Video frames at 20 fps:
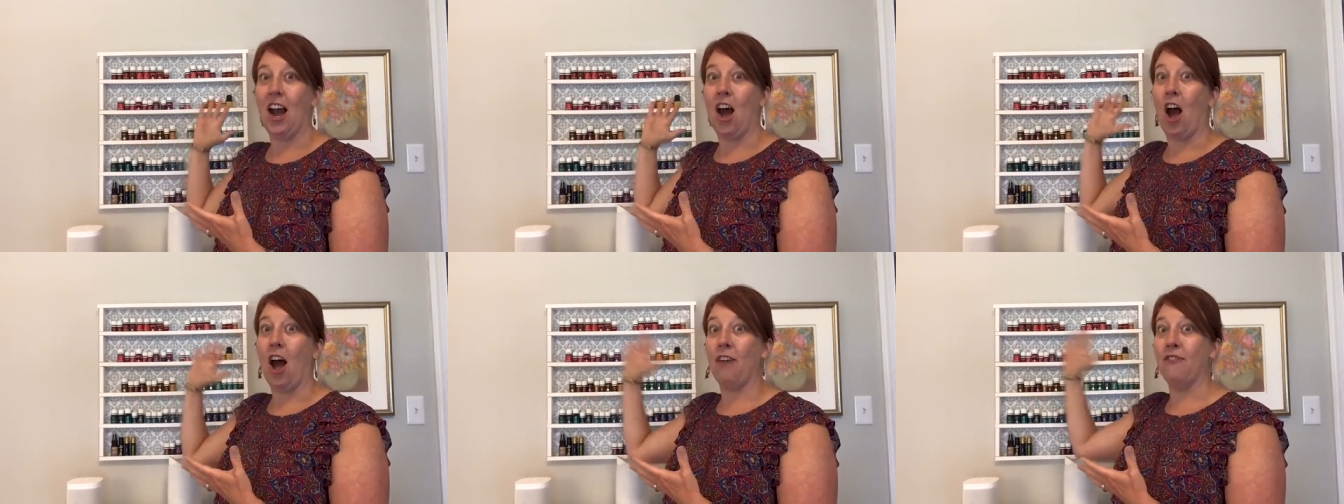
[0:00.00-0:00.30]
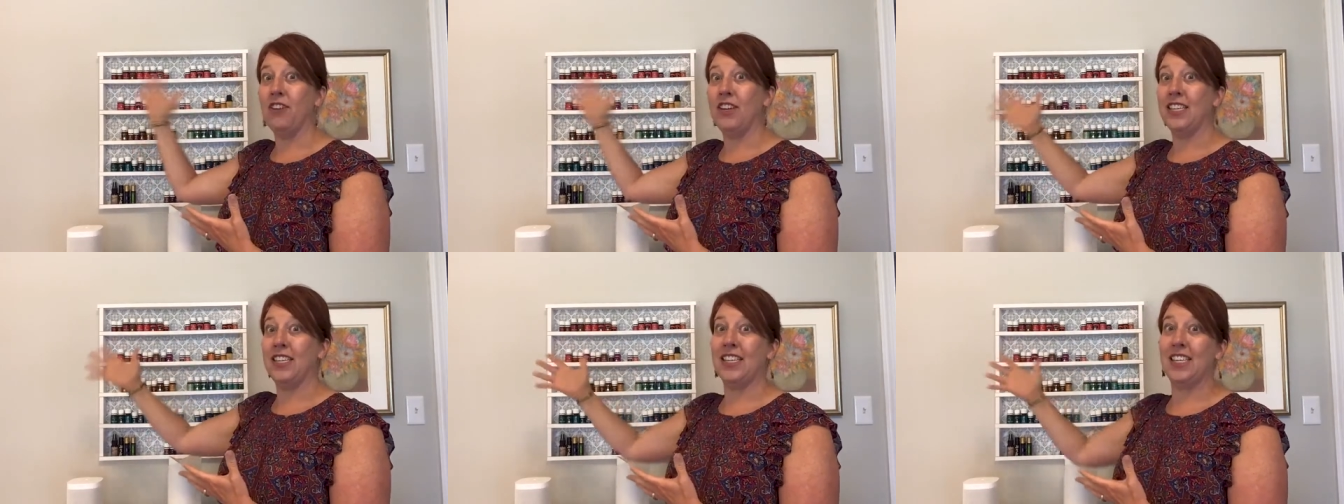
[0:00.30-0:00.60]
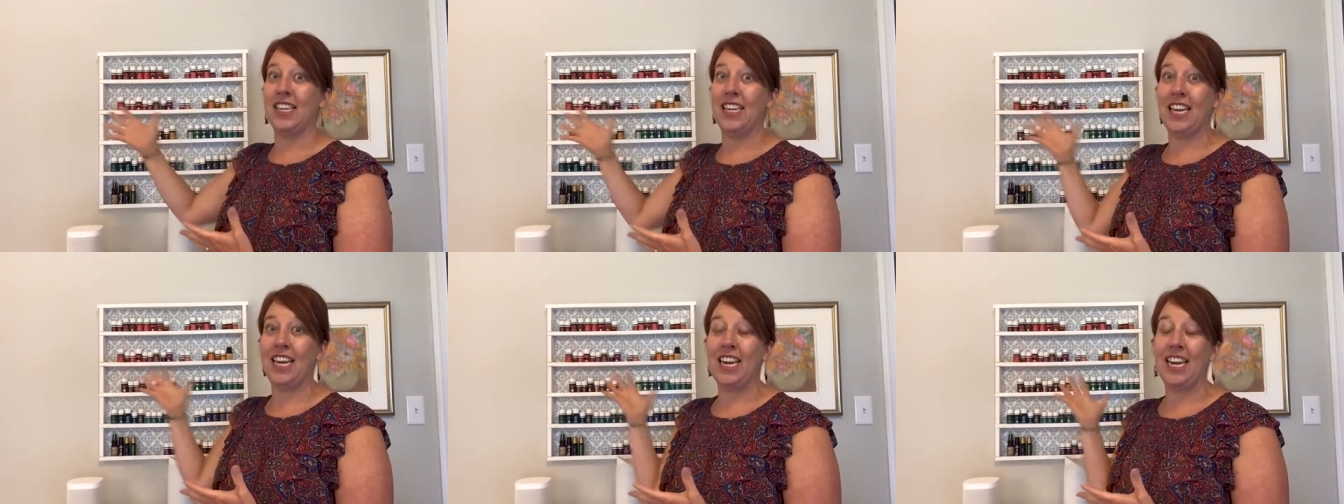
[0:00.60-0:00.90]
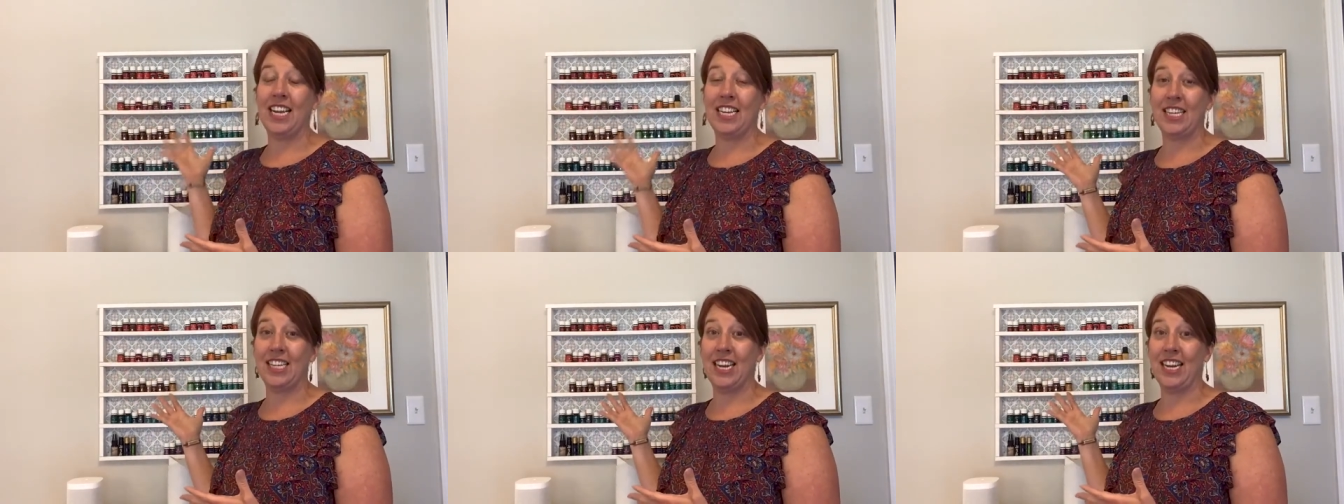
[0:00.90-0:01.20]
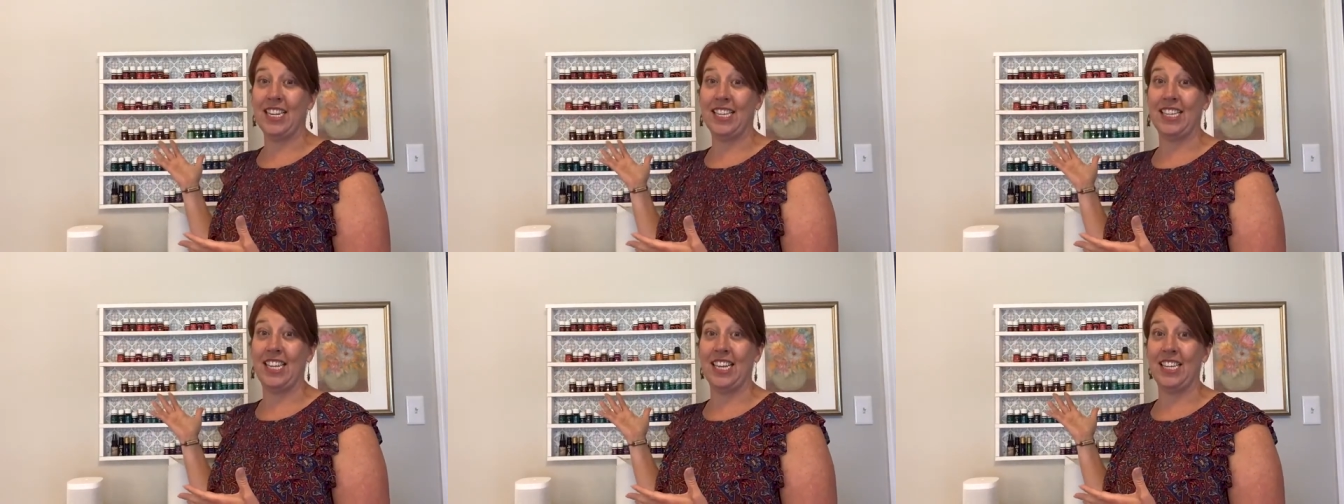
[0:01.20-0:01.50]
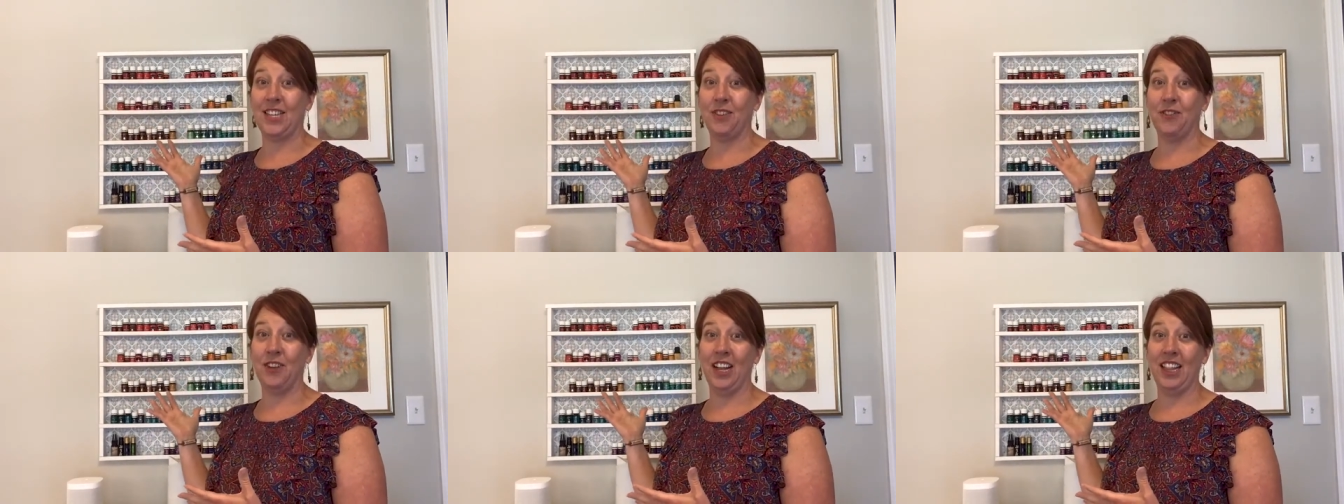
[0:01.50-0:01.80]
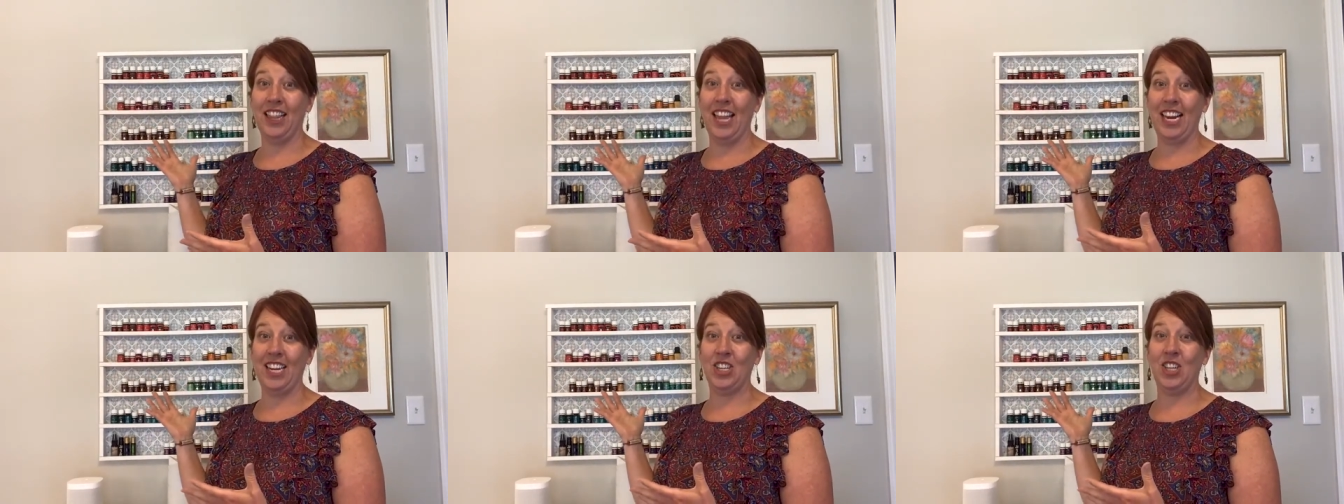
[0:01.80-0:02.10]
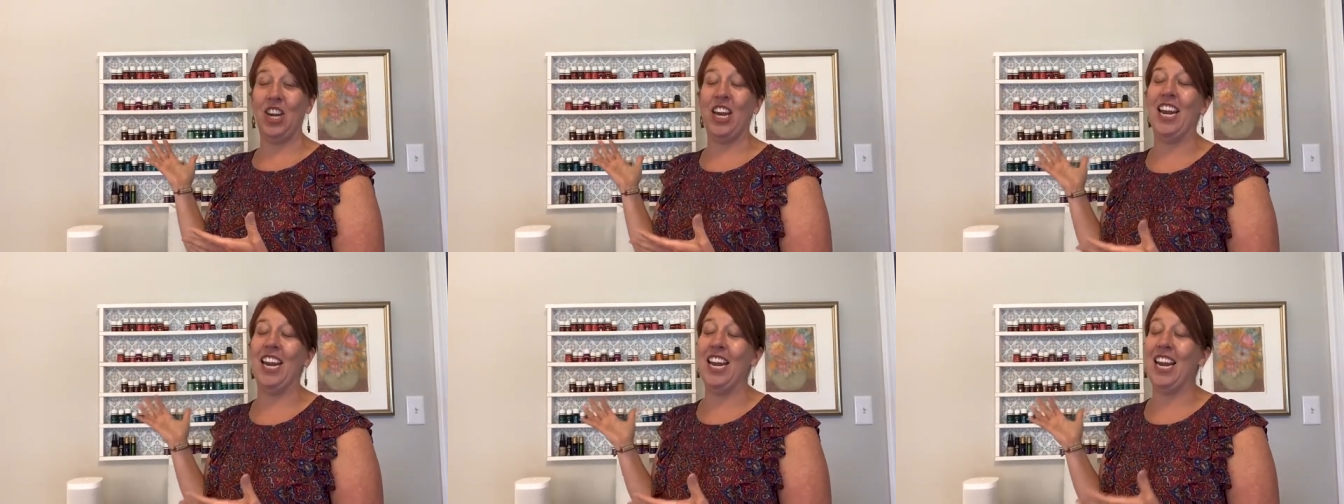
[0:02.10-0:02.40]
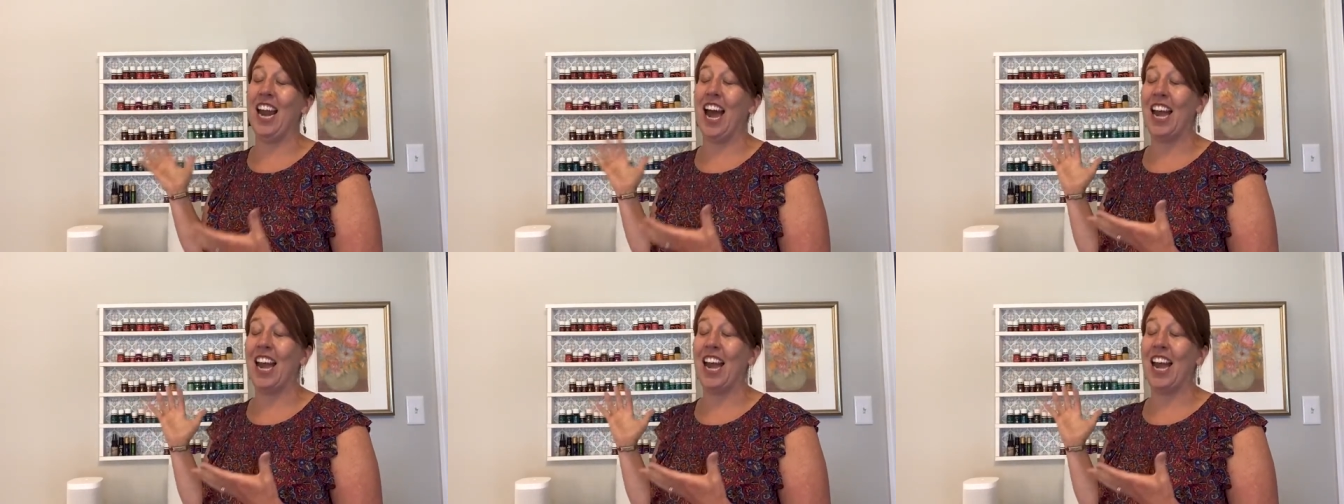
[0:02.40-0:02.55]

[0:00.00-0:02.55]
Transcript: Obviously, it's an extensive collection.